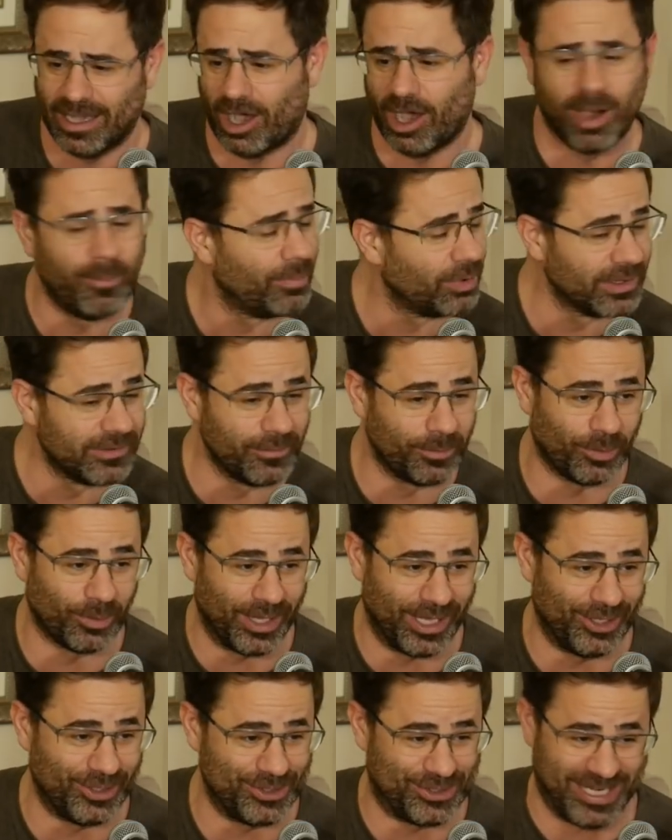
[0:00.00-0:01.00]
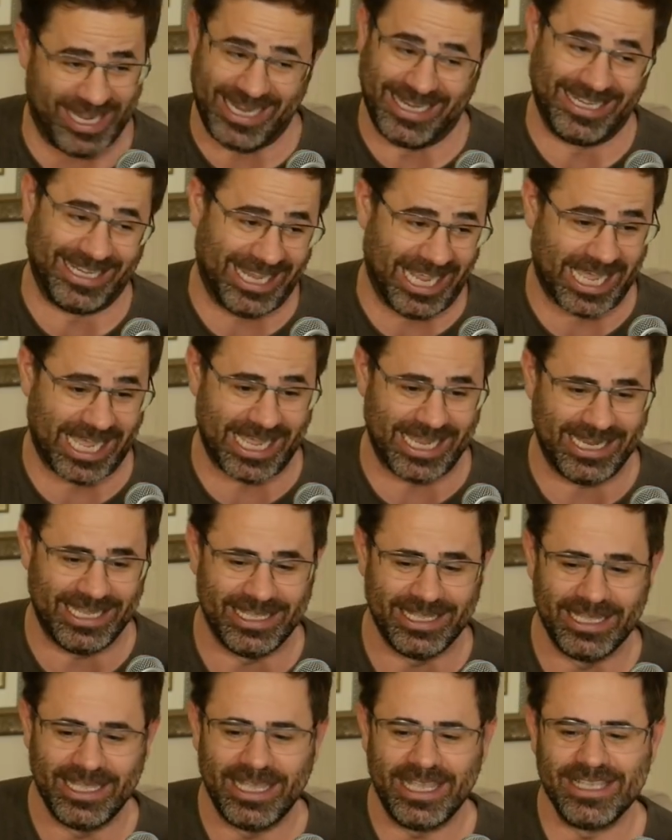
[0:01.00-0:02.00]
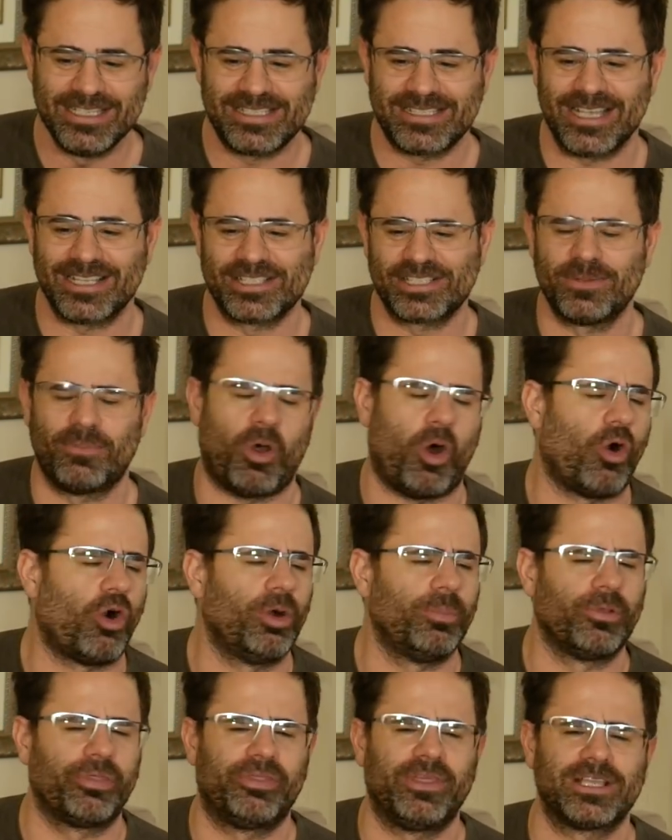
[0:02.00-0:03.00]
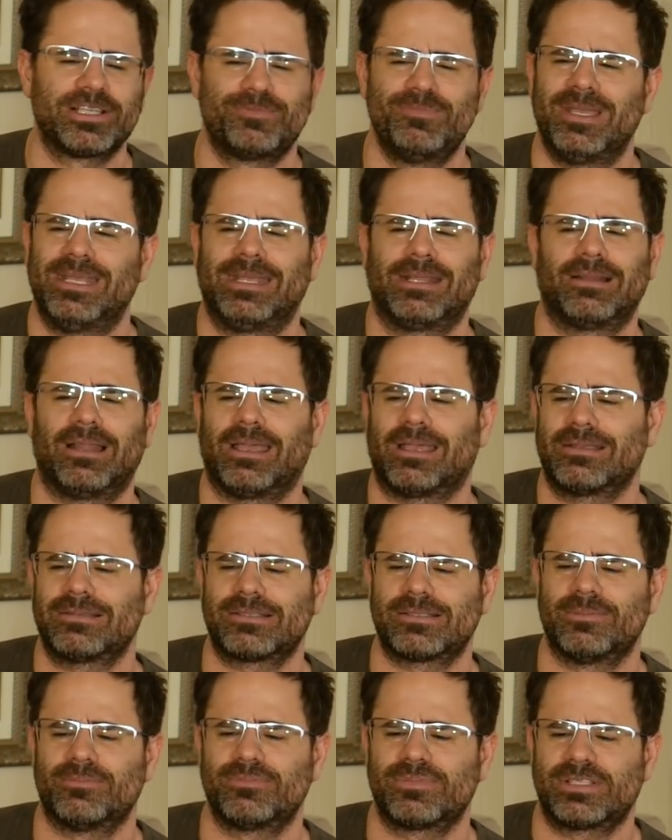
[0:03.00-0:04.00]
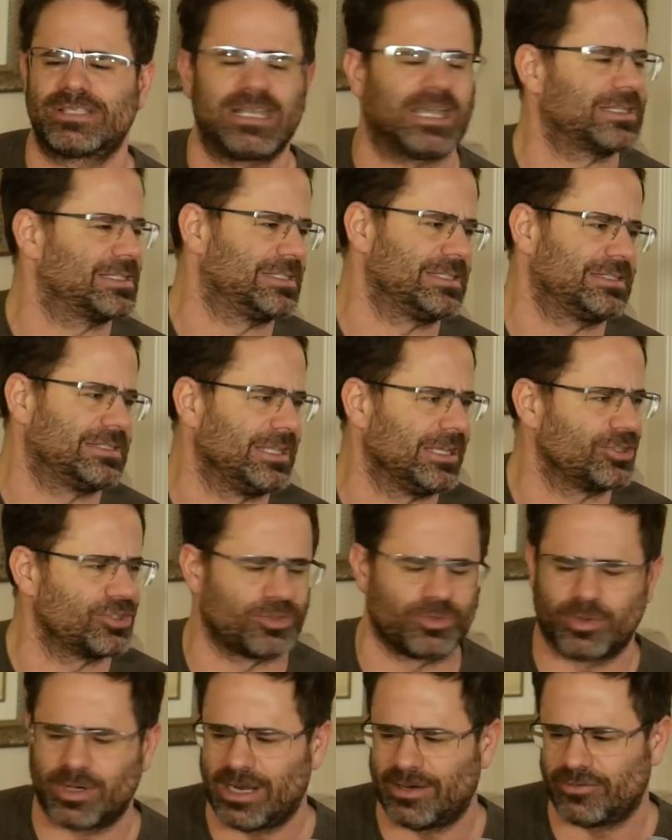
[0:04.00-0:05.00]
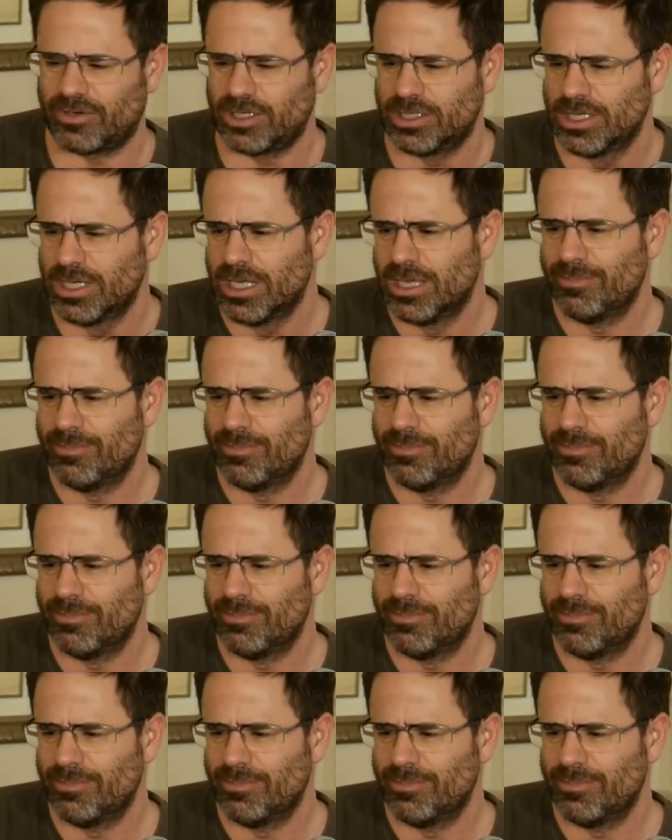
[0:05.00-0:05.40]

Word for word: Unbelievable, entertaining guy. He said some horrible things, meaning like some sexist things or whatever. Yeah.